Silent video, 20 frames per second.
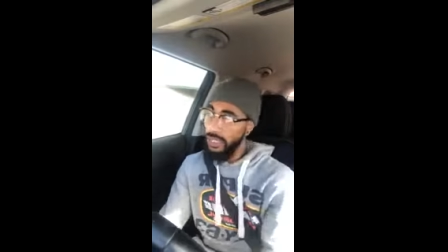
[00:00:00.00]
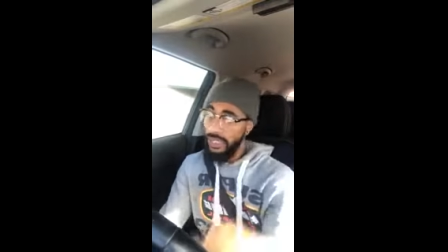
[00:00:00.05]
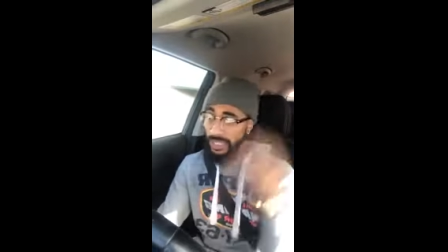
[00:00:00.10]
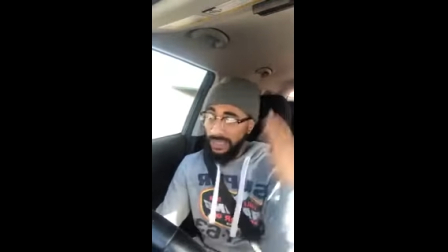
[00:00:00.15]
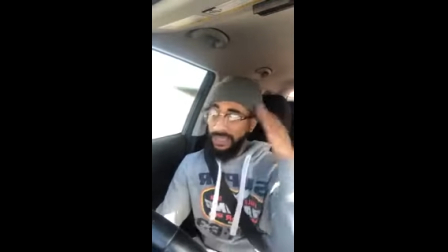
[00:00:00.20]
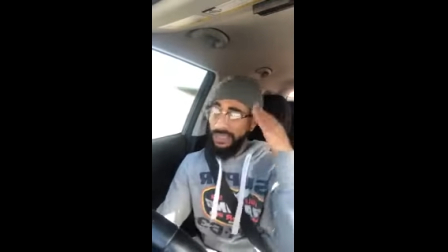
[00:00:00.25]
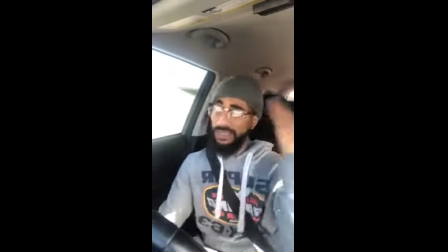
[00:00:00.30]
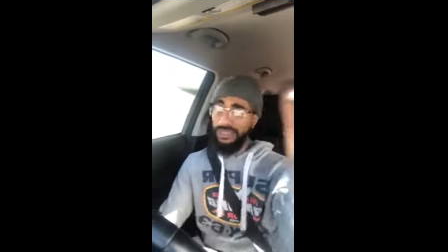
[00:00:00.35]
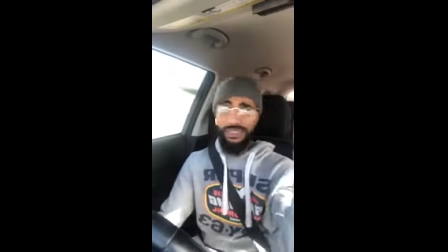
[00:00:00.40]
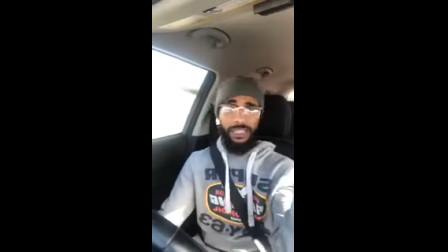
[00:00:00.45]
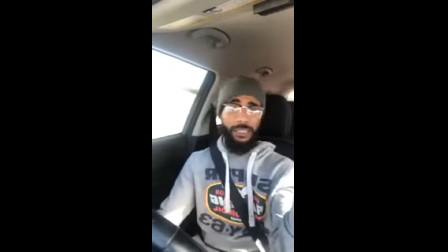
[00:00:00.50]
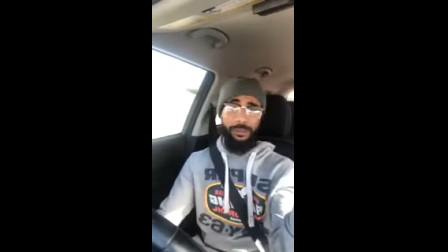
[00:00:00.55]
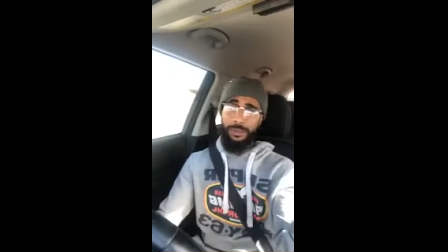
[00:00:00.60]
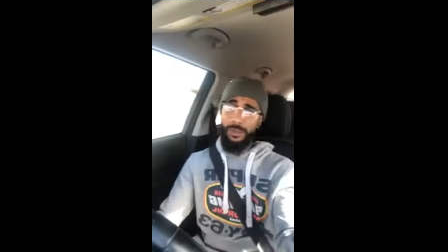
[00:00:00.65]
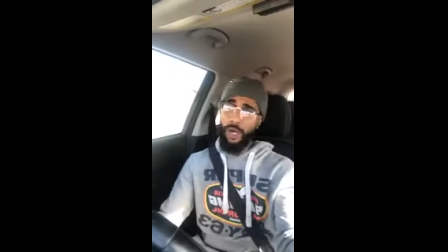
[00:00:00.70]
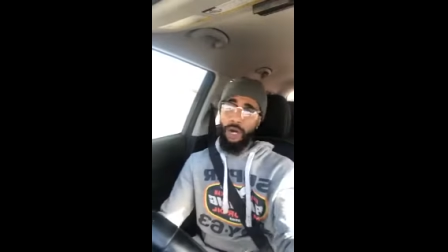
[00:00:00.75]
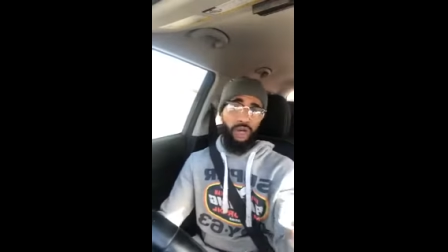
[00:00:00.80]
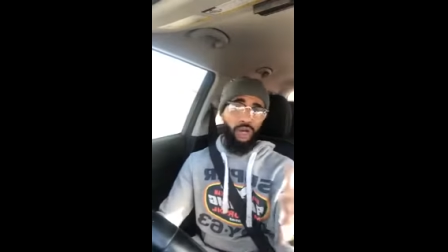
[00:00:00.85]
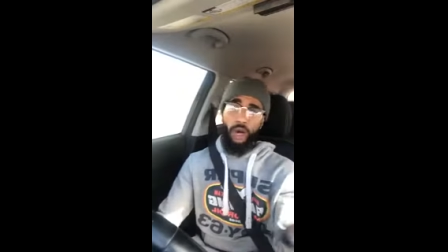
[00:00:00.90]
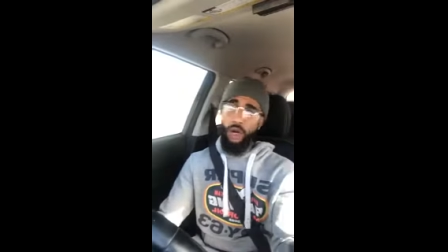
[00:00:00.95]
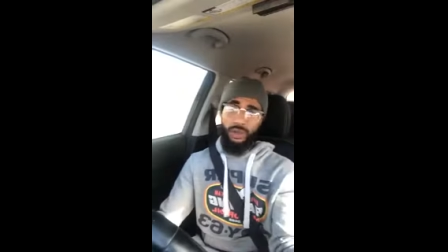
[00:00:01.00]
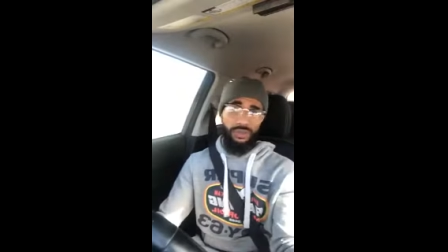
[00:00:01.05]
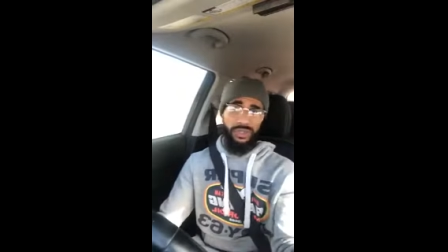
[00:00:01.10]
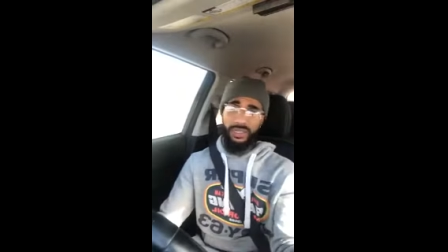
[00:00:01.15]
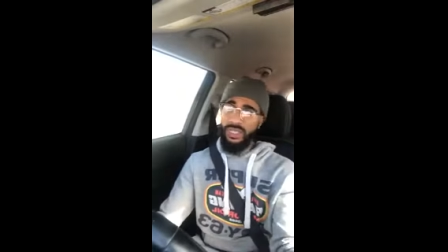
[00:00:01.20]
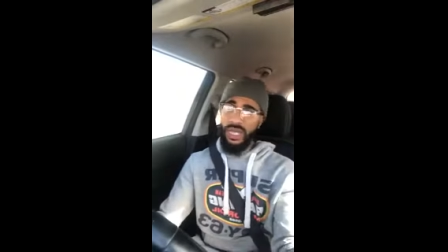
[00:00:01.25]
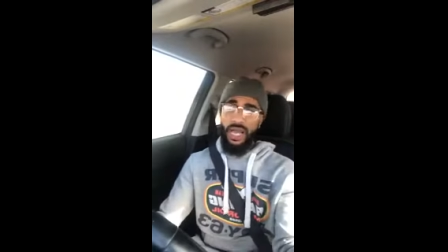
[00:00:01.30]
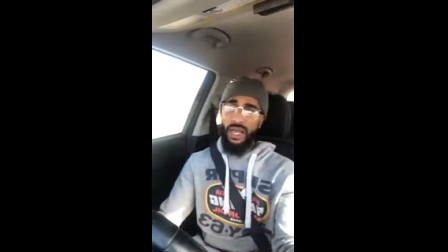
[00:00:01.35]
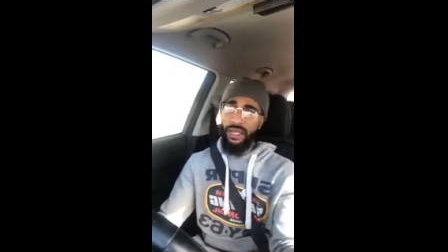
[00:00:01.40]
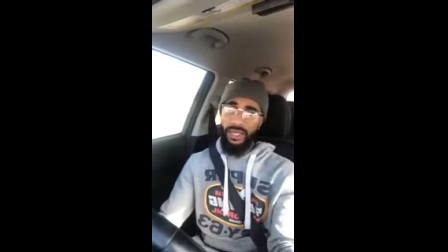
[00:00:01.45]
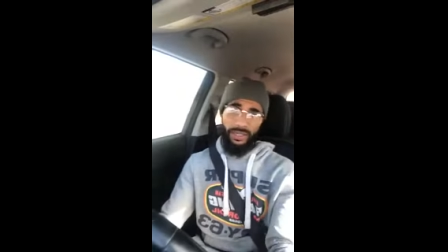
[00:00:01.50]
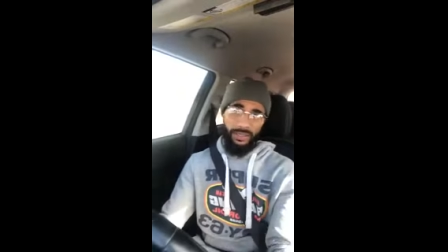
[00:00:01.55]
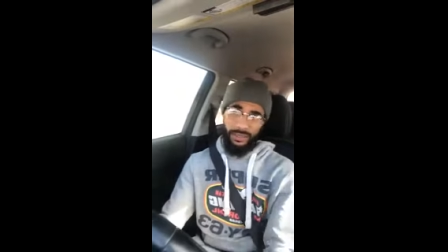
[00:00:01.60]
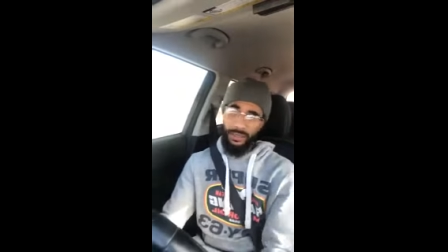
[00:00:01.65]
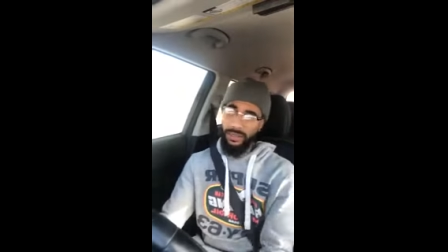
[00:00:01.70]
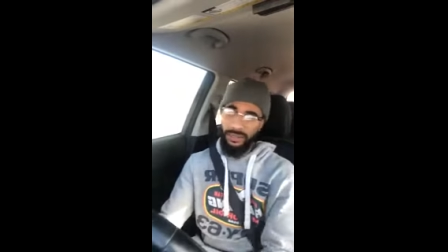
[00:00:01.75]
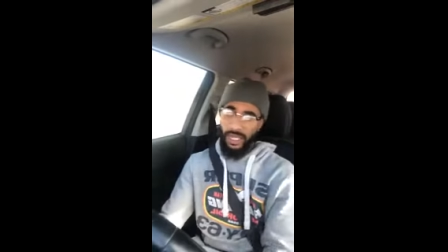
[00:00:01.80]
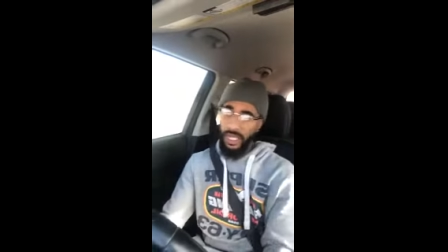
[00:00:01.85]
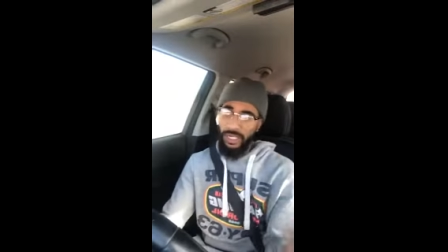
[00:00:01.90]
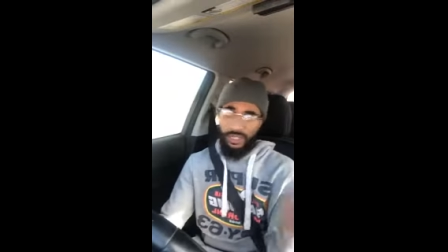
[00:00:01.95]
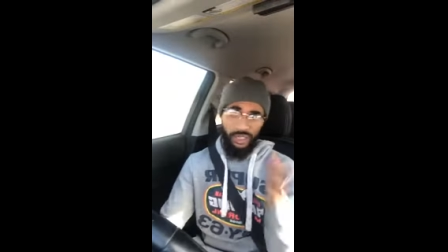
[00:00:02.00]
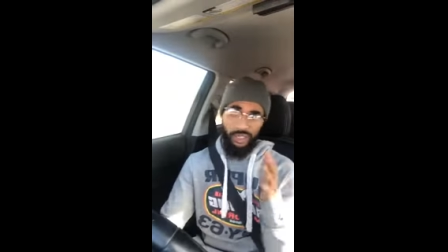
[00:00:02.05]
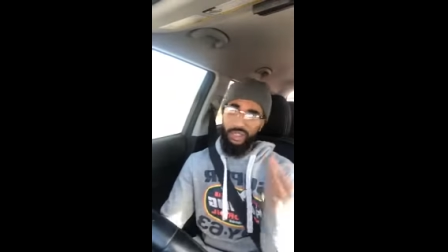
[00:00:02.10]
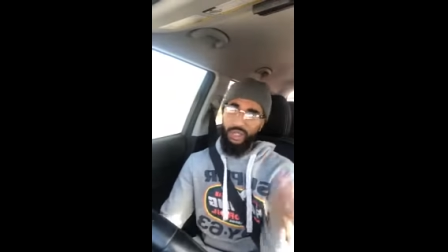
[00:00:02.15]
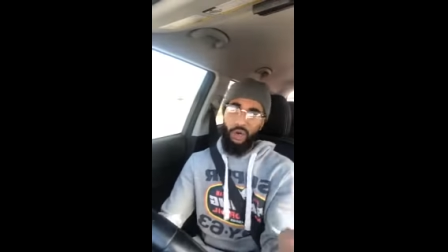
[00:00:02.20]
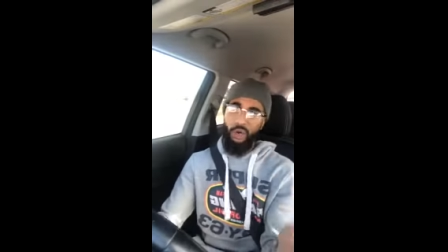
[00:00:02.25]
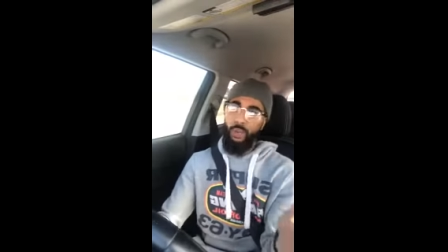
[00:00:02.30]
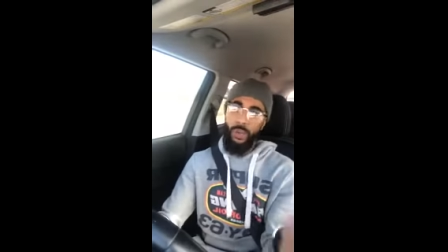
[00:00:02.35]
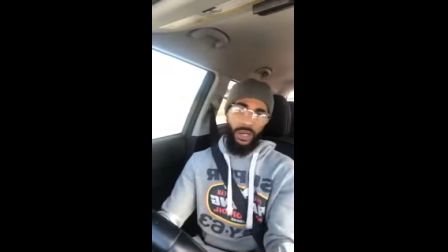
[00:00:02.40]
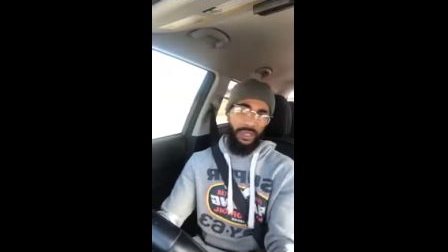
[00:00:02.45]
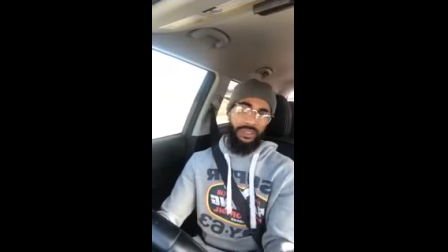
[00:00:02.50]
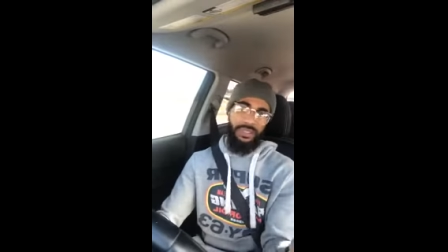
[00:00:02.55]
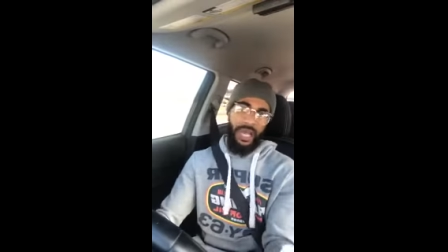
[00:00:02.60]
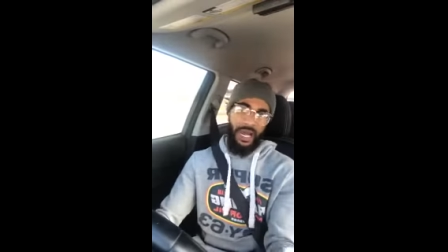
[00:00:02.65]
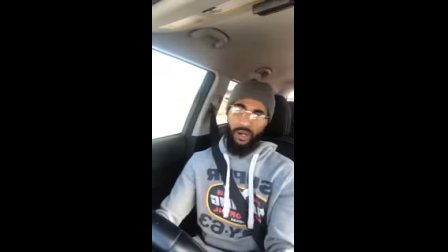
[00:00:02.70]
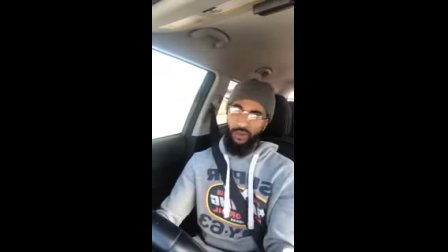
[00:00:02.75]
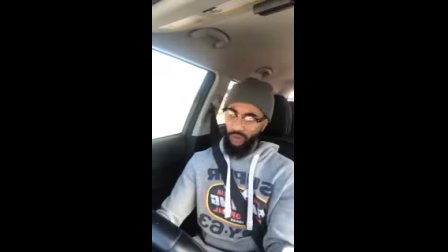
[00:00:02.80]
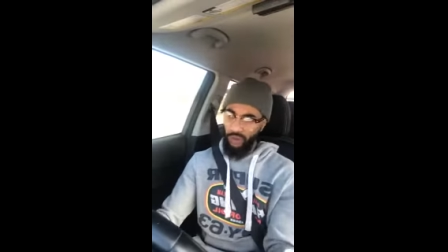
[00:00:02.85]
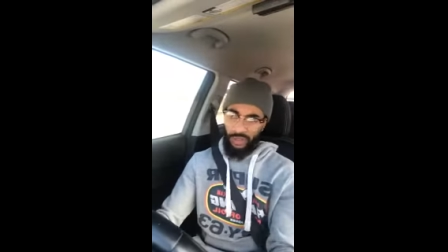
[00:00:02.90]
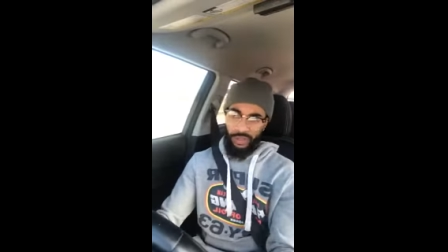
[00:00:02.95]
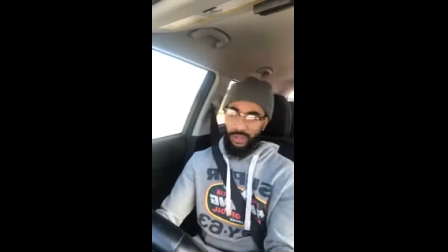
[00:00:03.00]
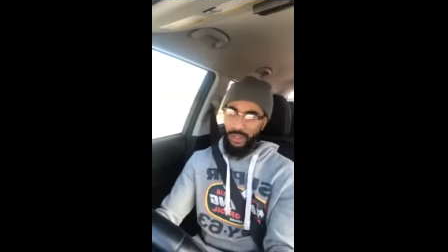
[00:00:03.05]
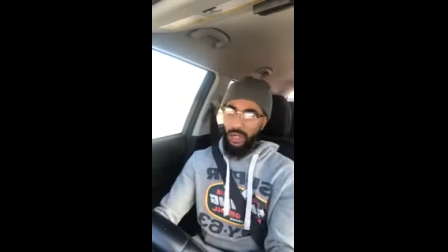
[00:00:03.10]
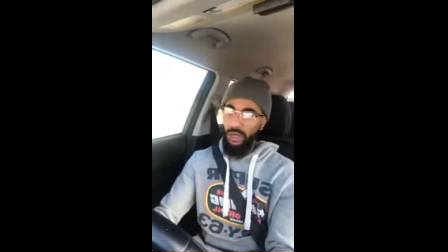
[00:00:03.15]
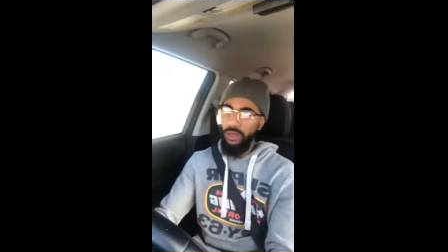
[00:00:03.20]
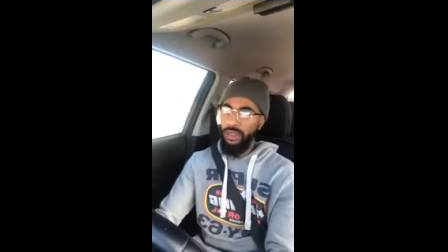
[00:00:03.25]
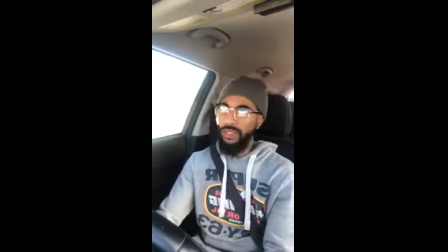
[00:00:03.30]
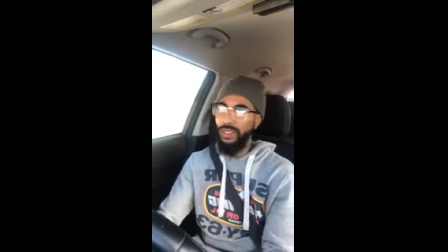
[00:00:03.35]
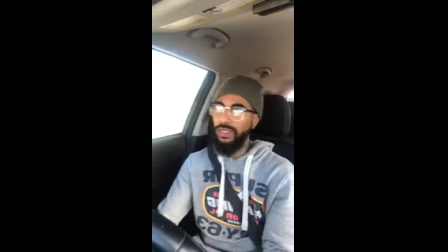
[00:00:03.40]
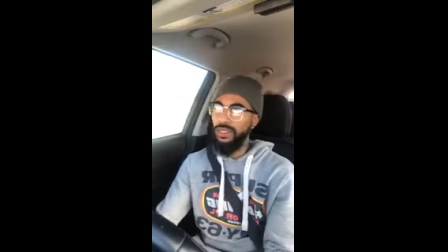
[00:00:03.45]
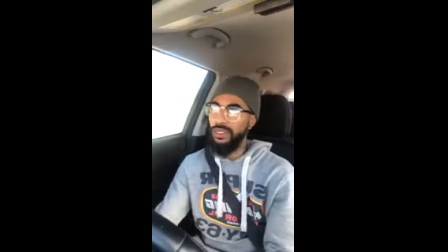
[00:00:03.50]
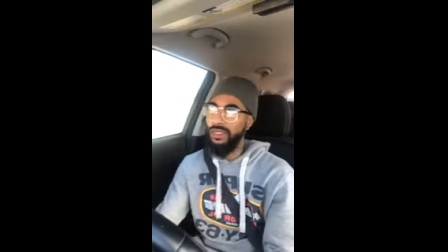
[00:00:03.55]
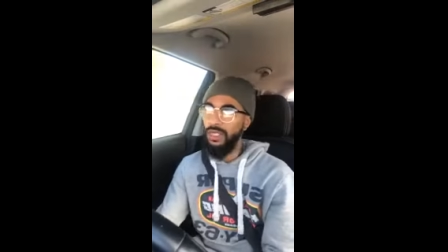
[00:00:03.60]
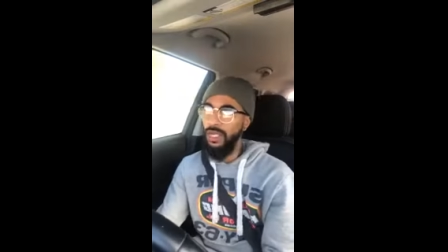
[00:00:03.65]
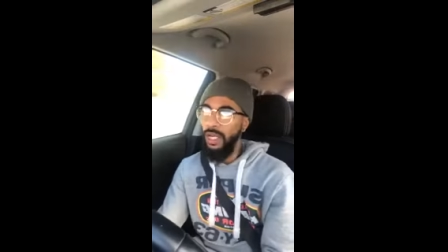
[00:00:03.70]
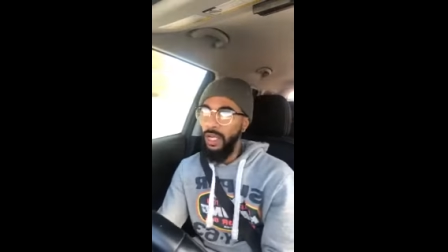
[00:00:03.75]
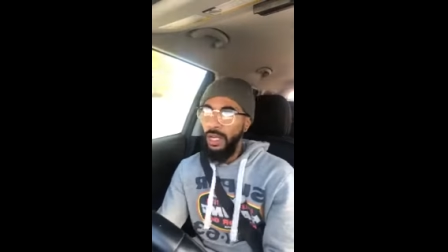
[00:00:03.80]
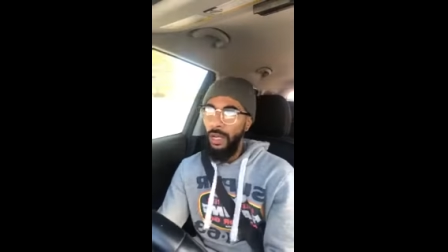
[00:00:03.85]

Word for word: This is deep occult science. They just don't want y'all to really know this.